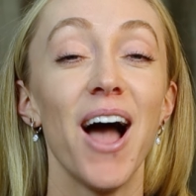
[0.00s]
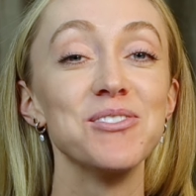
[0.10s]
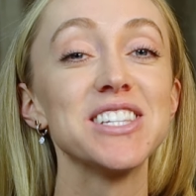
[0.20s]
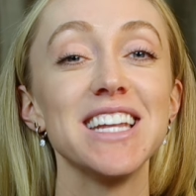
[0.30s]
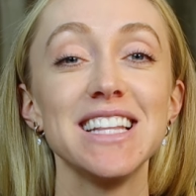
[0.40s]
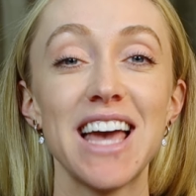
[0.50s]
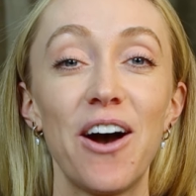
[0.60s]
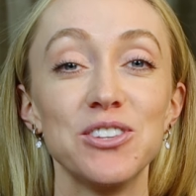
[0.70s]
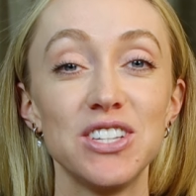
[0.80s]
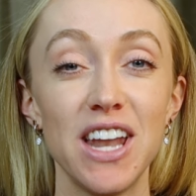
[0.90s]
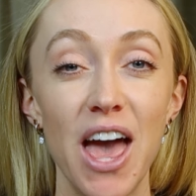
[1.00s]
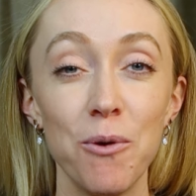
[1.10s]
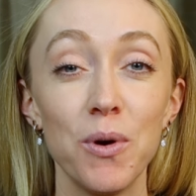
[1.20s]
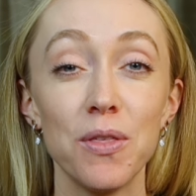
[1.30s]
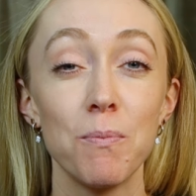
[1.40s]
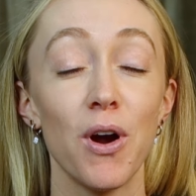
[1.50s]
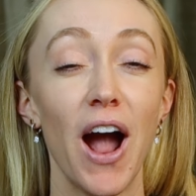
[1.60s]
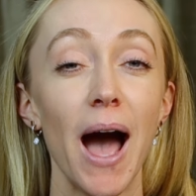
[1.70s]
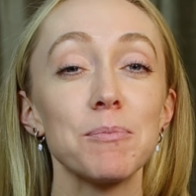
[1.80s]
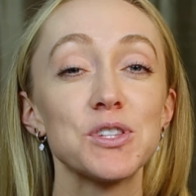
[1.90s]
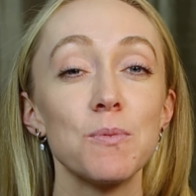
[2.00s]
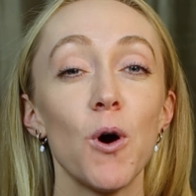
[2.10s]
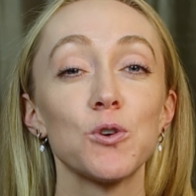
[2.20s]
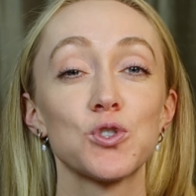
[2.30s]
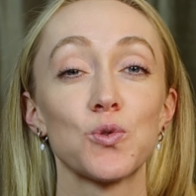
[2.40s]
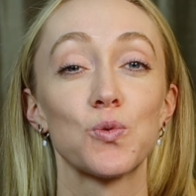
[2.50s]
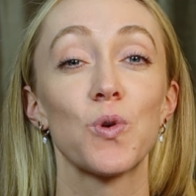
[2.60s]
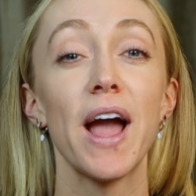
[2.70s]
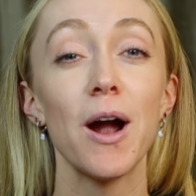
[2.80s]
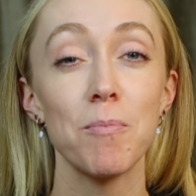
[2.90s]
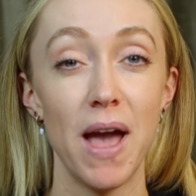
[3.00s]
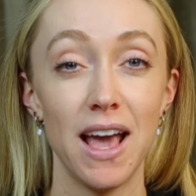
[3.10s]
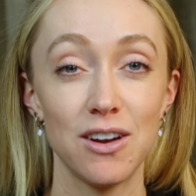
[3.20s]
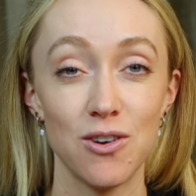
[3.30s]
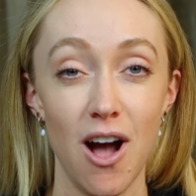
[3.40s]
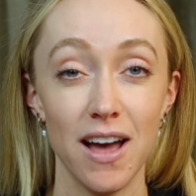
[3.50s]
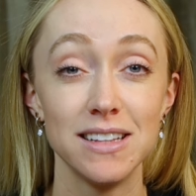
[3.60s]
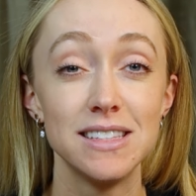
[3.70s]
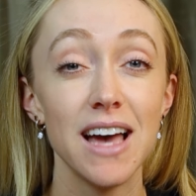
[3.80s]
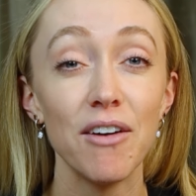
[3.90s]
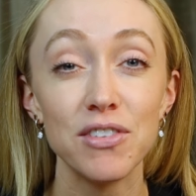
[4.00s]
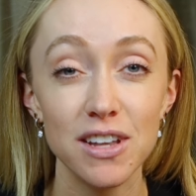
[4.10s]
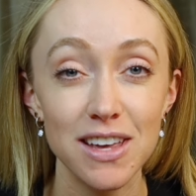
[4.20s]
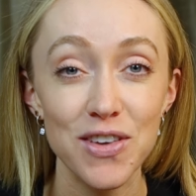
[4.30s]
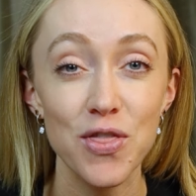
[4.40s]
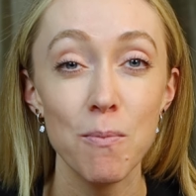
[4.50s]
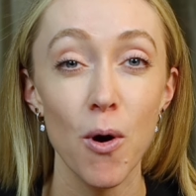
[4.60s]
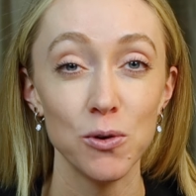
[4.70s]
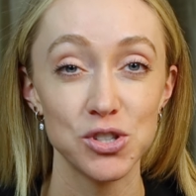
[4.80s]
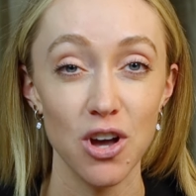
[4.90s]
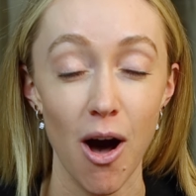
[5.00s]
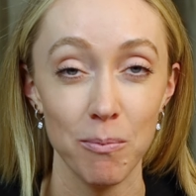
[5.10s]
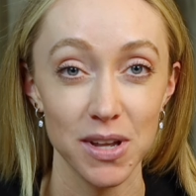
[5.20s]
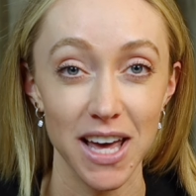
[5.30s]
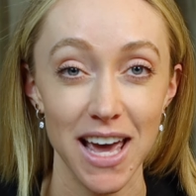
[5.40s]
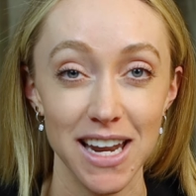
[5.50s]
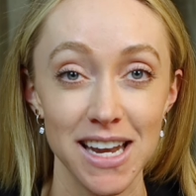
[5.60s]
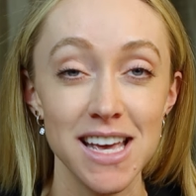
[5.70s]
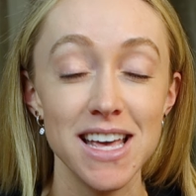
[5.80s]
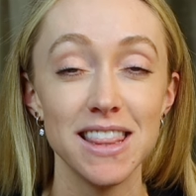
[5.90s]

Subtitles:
I'm sitting down today with perhaps the most rare Panerai, definitely the most complicated.